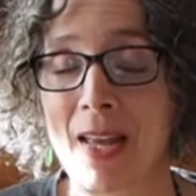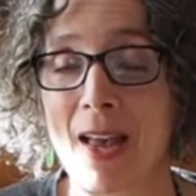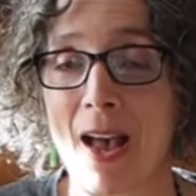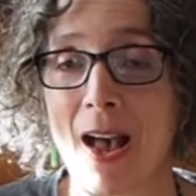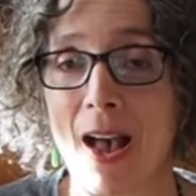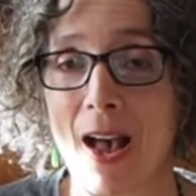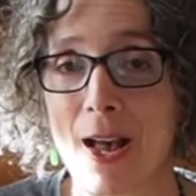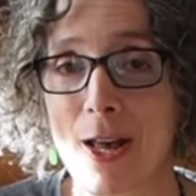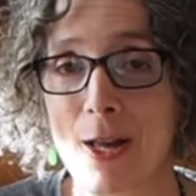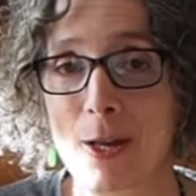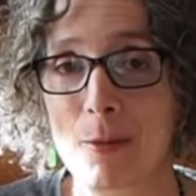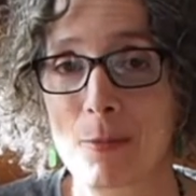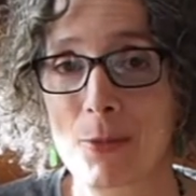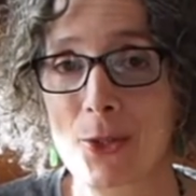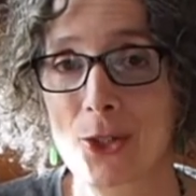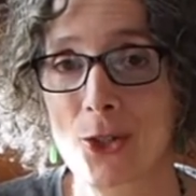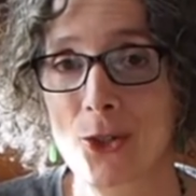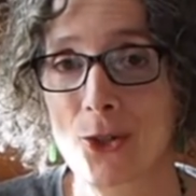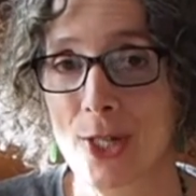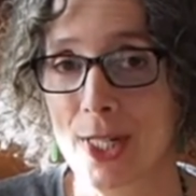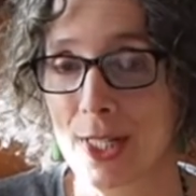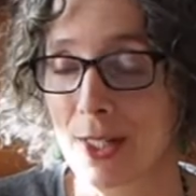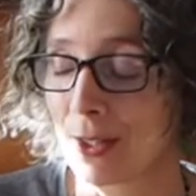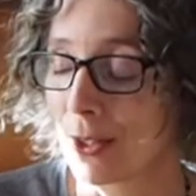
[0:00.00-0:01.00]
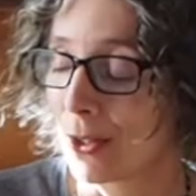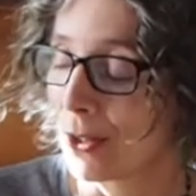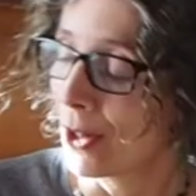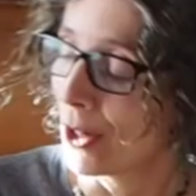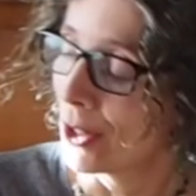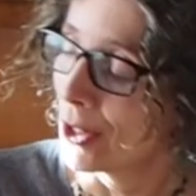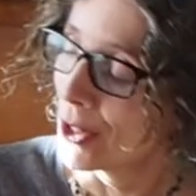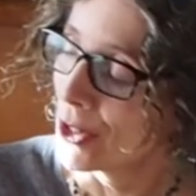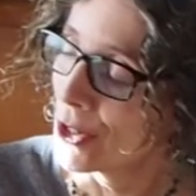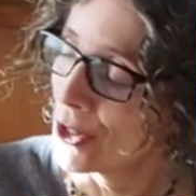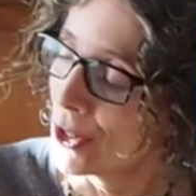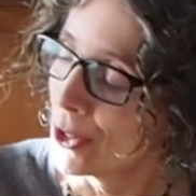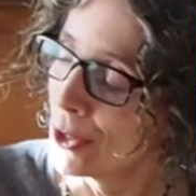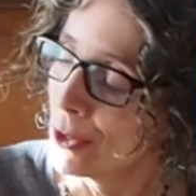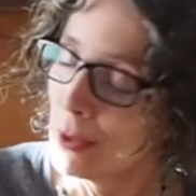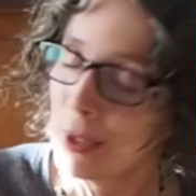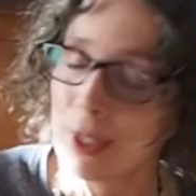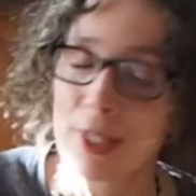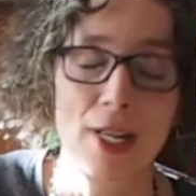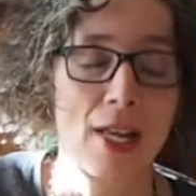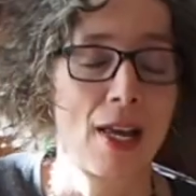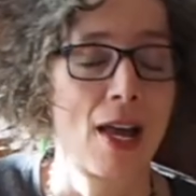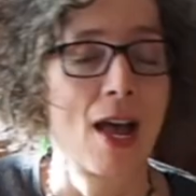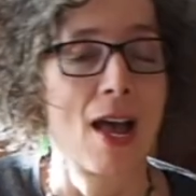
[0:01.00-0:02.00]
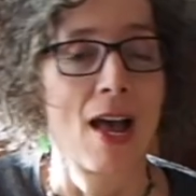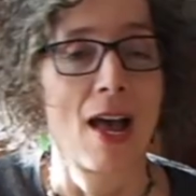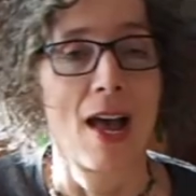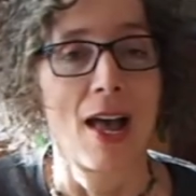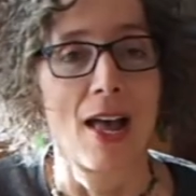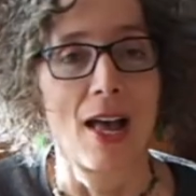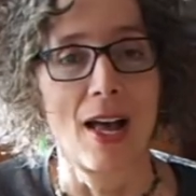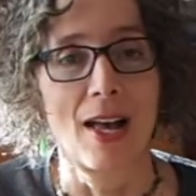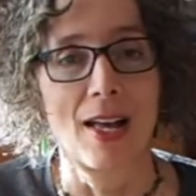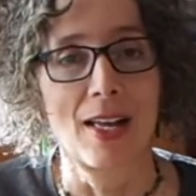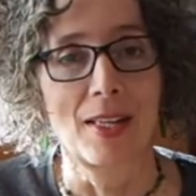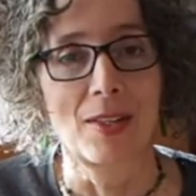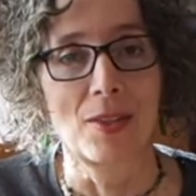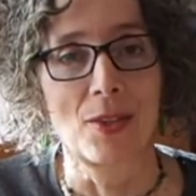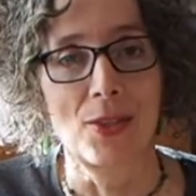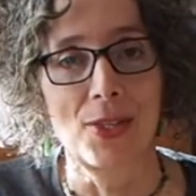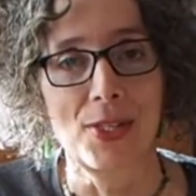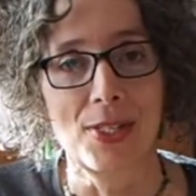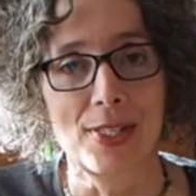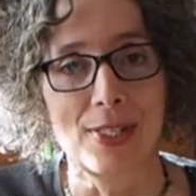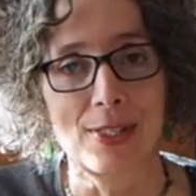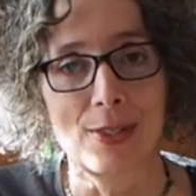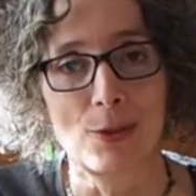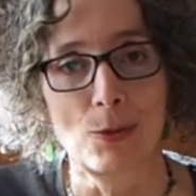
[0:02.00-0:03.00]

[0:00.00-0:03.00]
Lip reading: to create a little art show, this